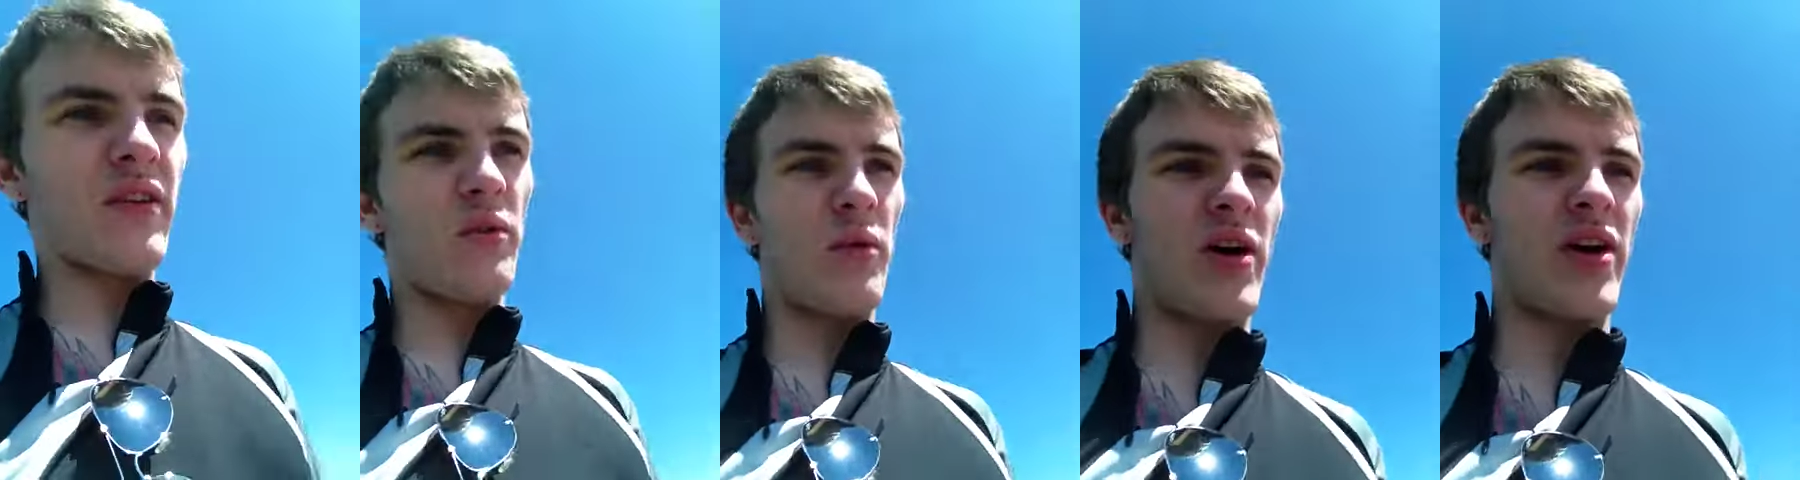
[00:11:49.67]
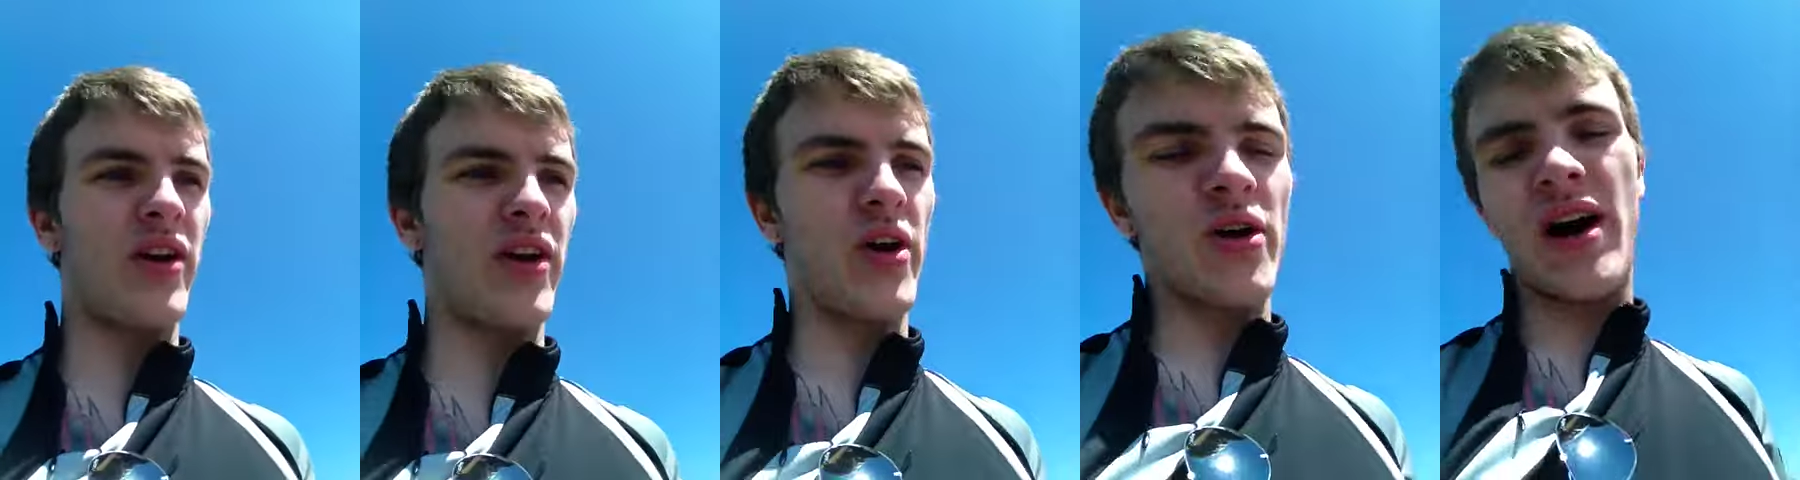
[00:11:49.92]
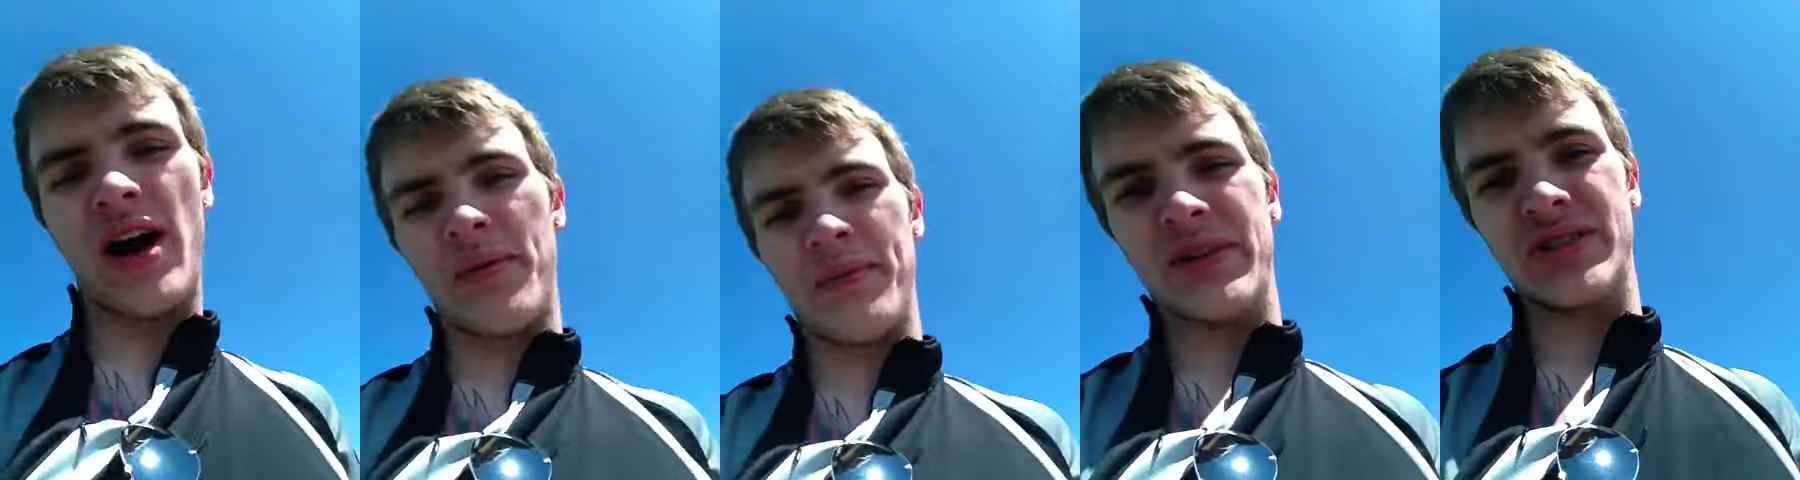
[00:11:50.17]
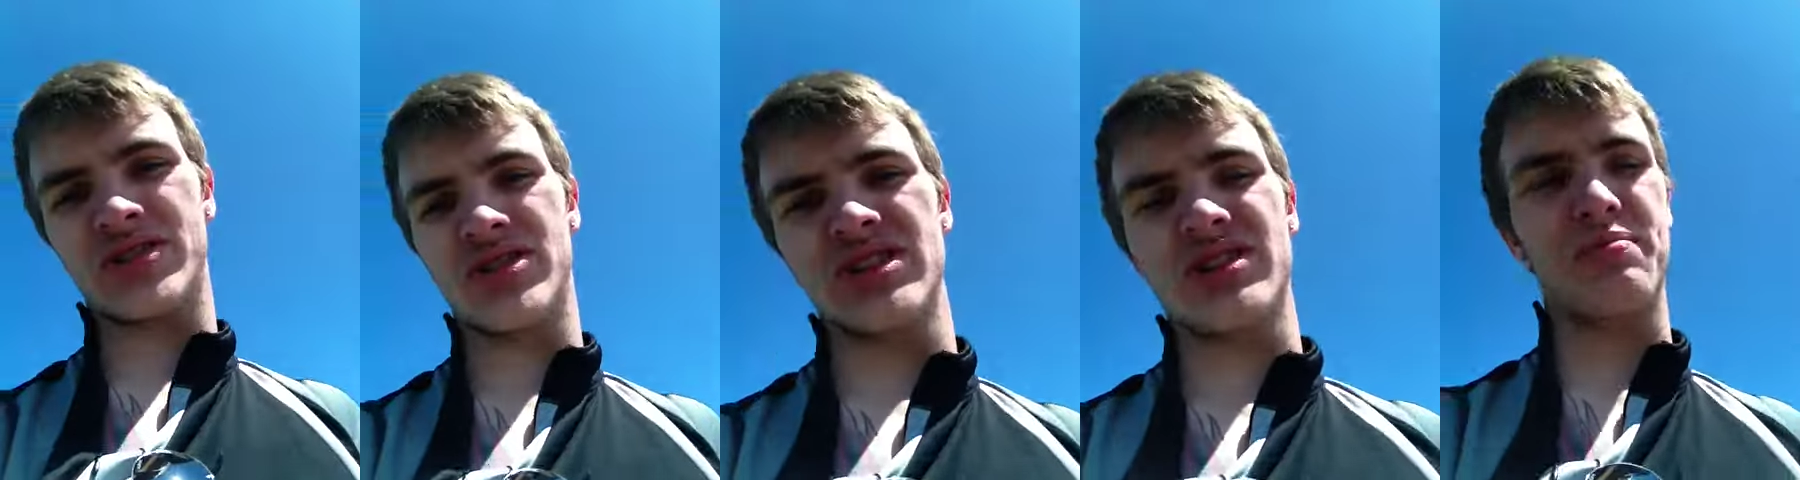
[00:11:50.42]
even want to know how
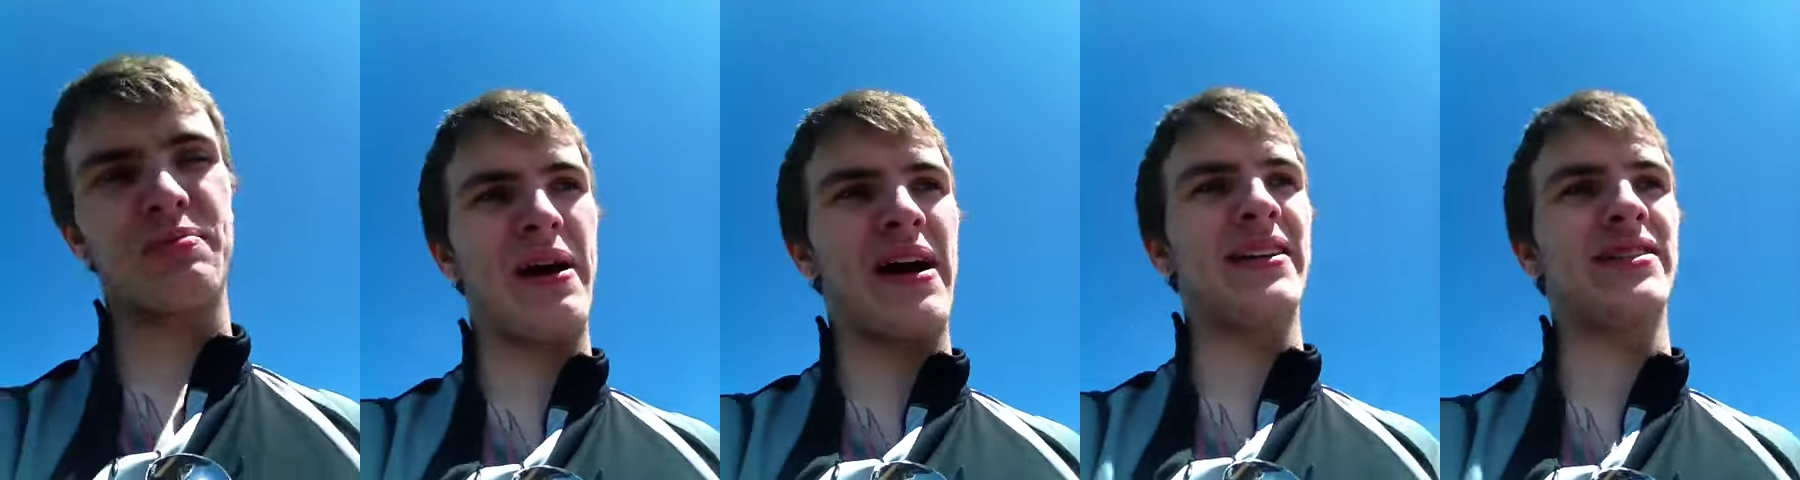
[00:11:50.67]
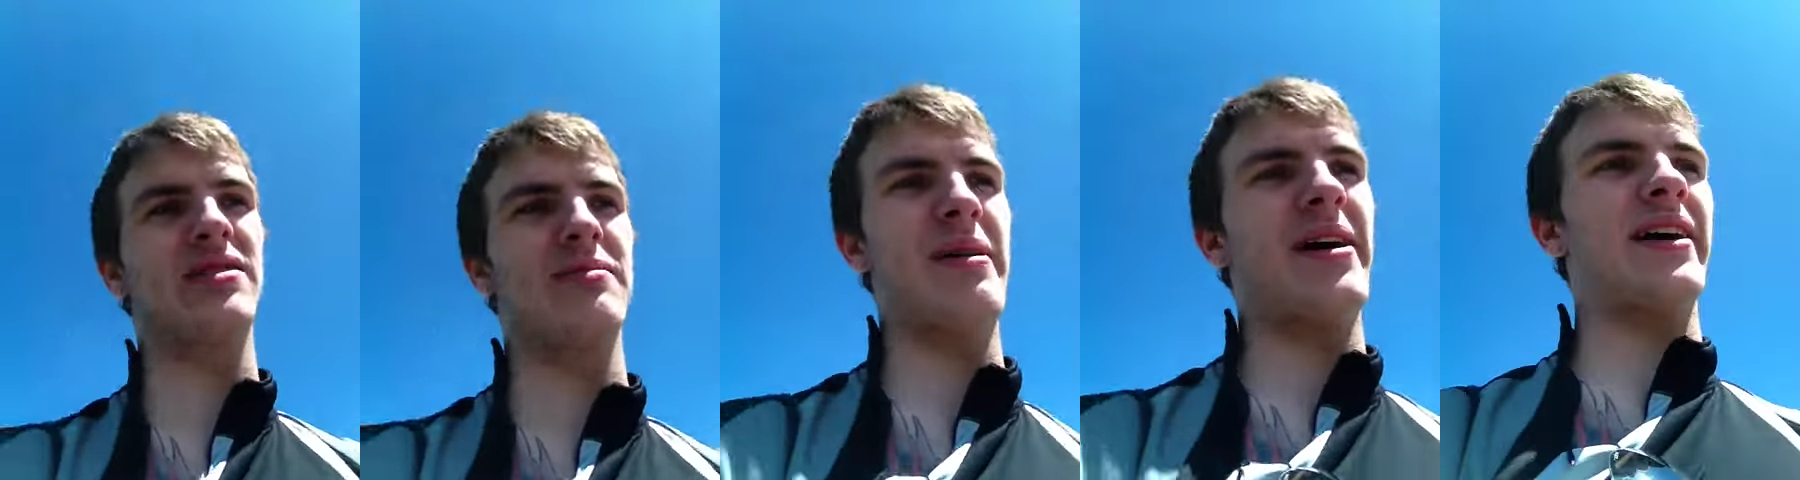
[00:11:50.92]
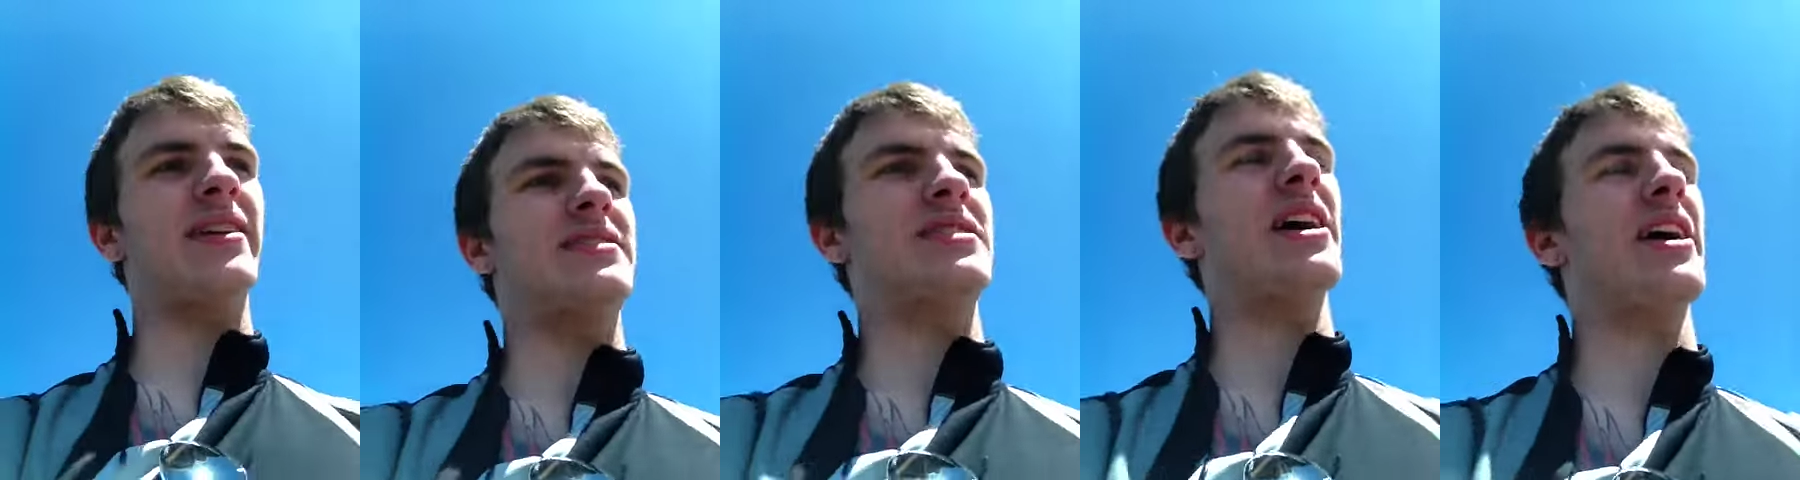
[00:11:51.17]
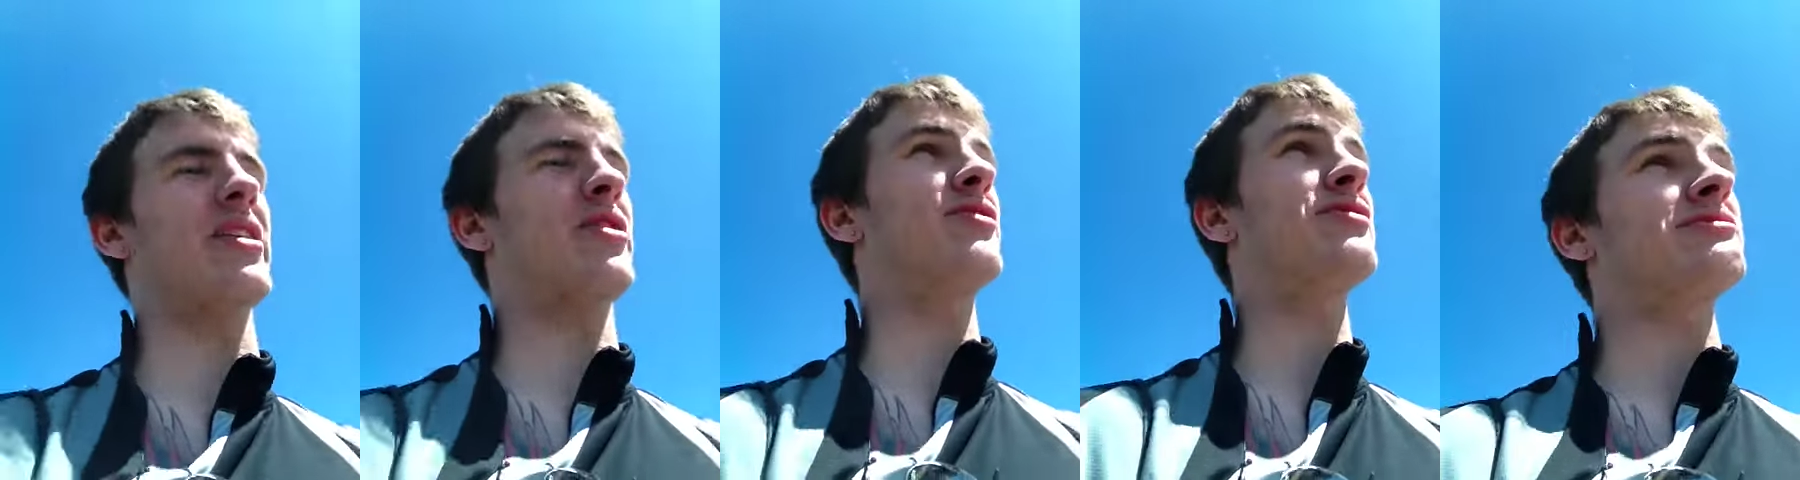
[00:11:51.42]
much she spent on my
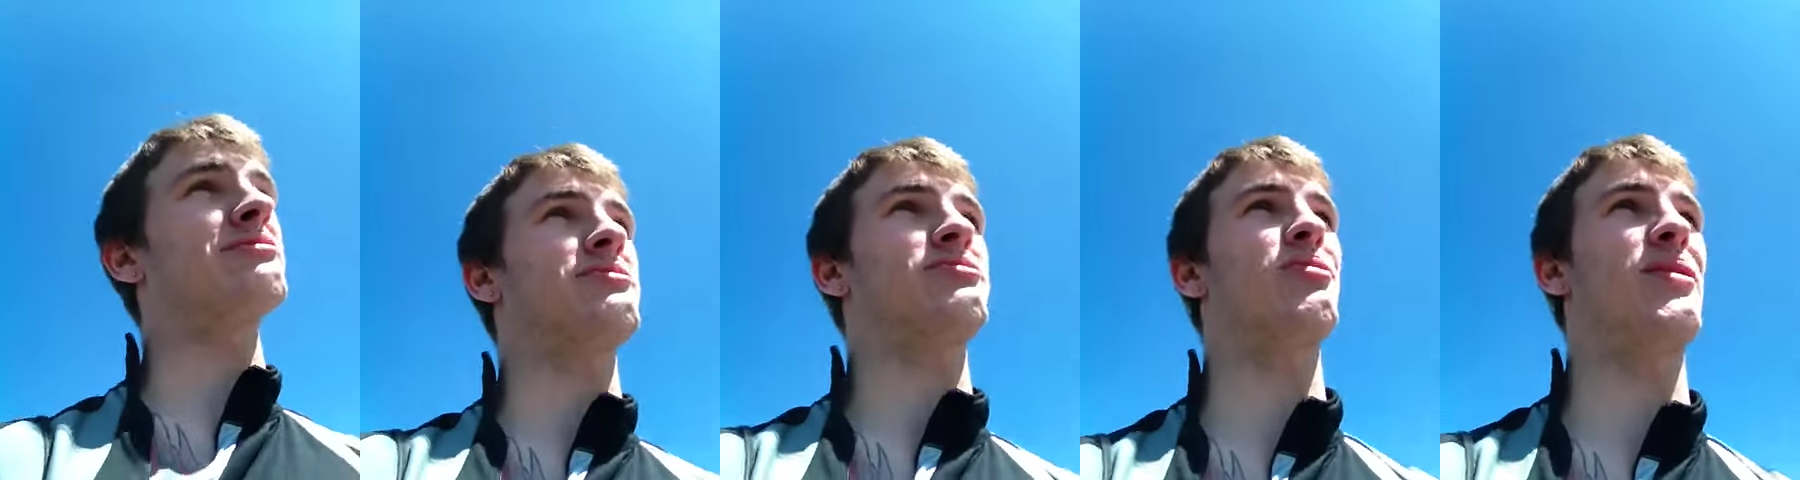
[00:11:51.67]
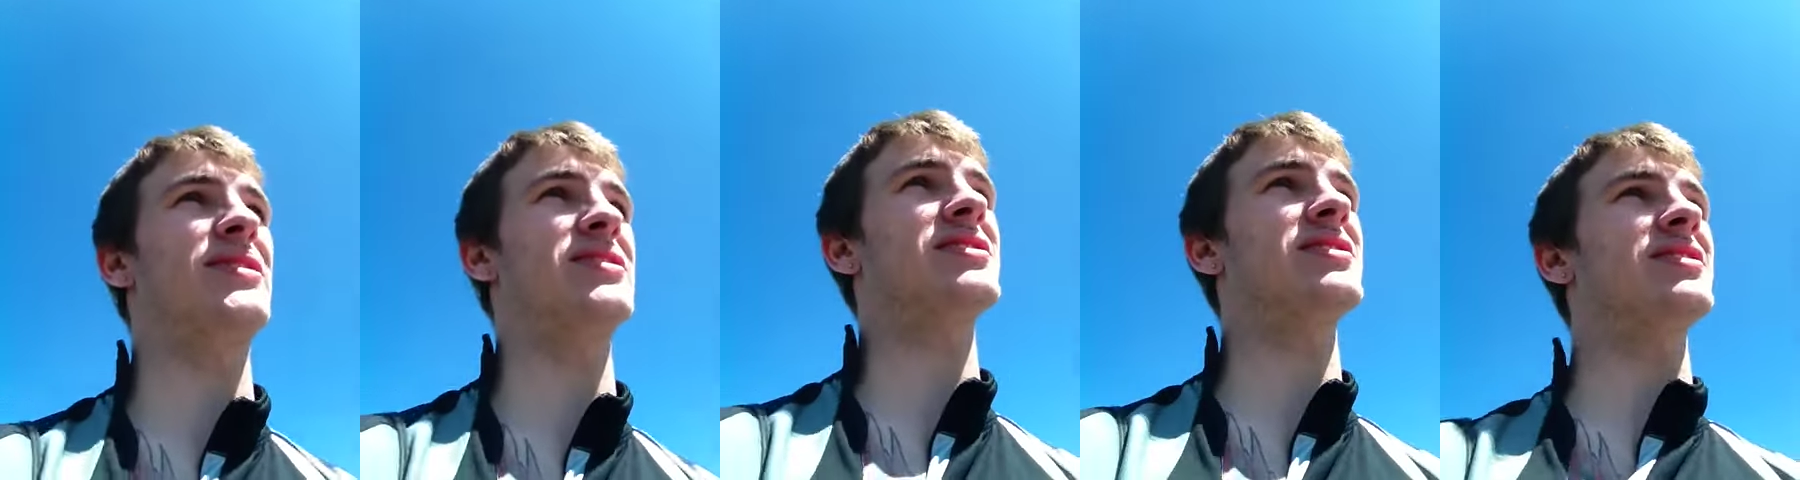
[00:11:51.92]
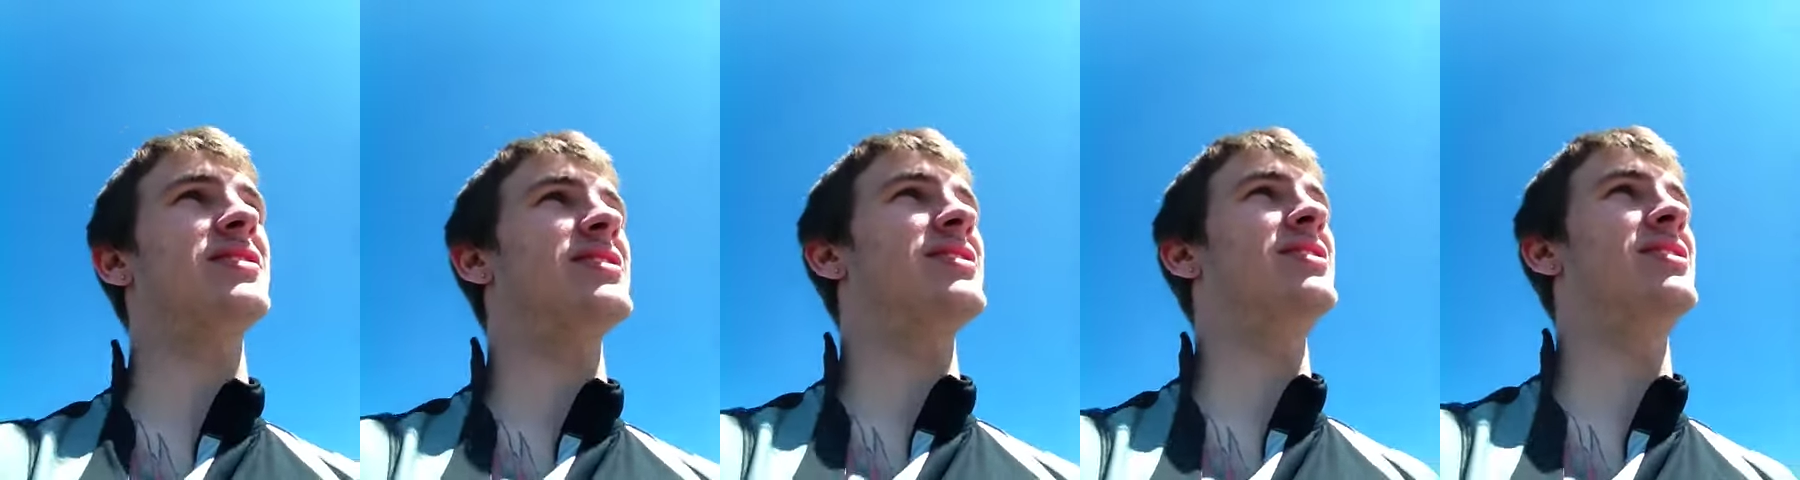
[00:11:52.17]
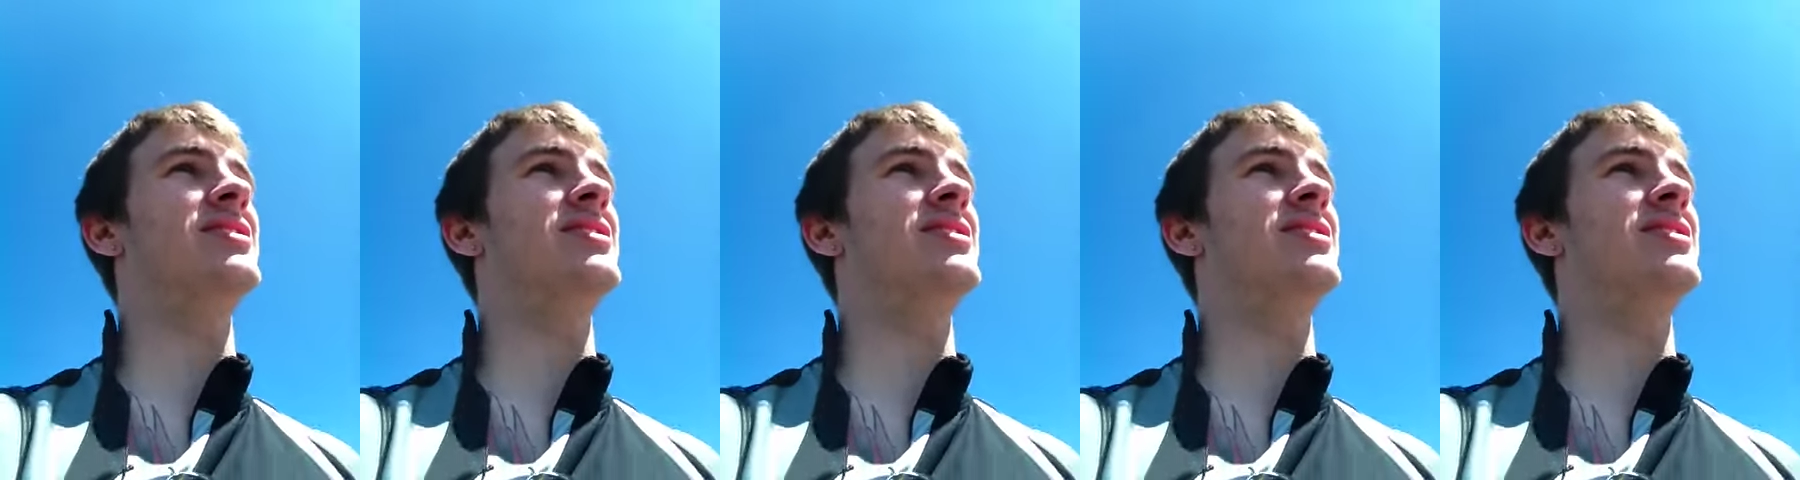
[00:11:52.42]
entire Christmas present,